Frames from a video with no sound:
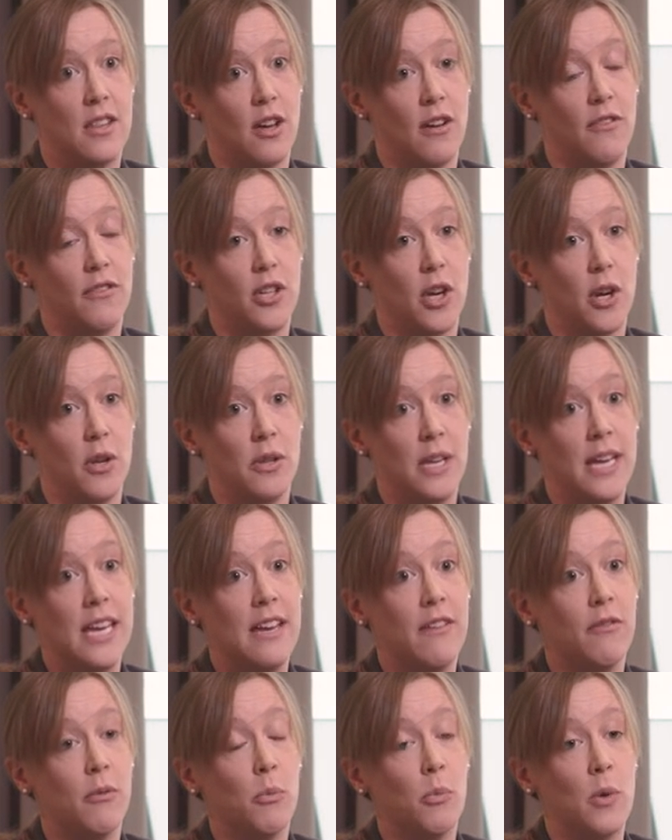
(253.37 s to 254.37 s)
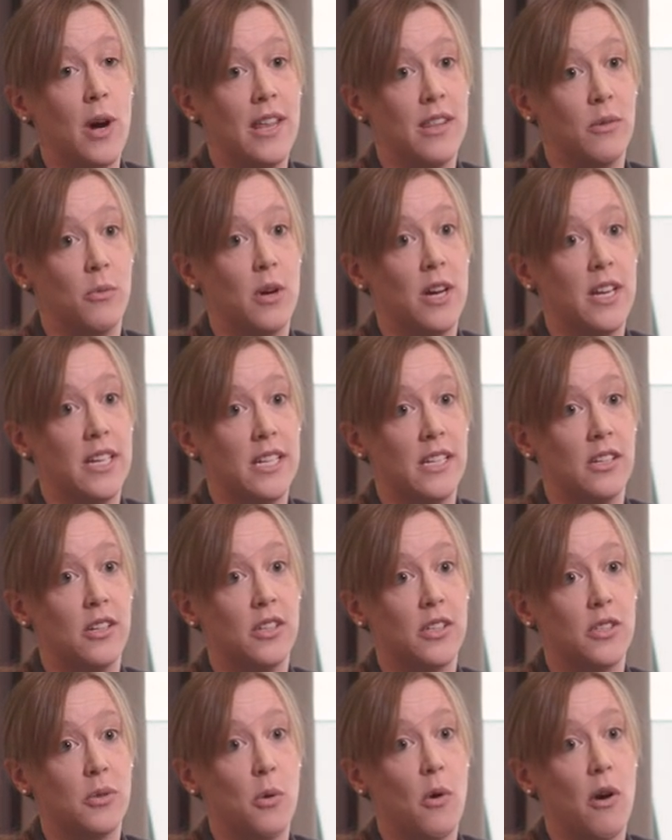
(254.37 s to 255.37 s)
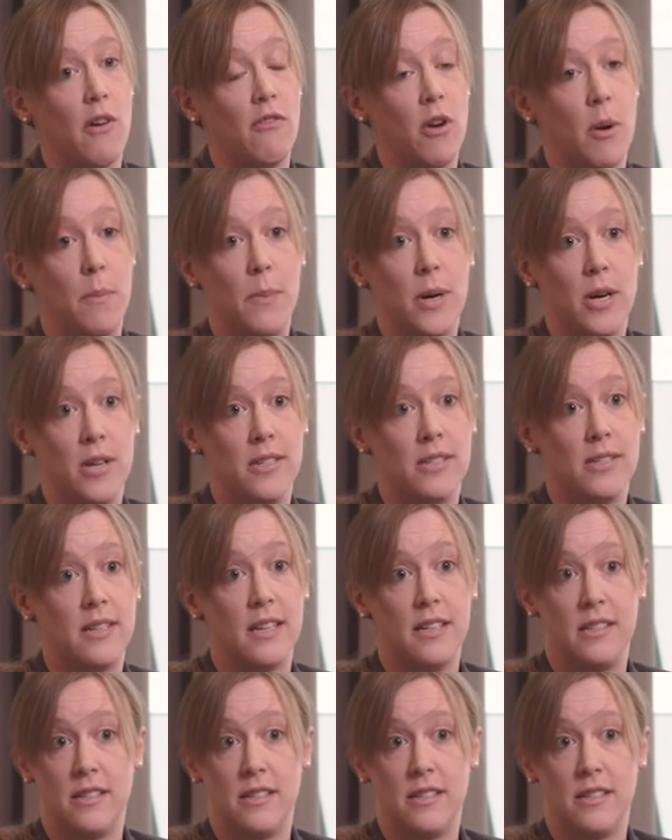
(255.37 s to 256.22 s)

that have shown that even where the wording looks quite robust,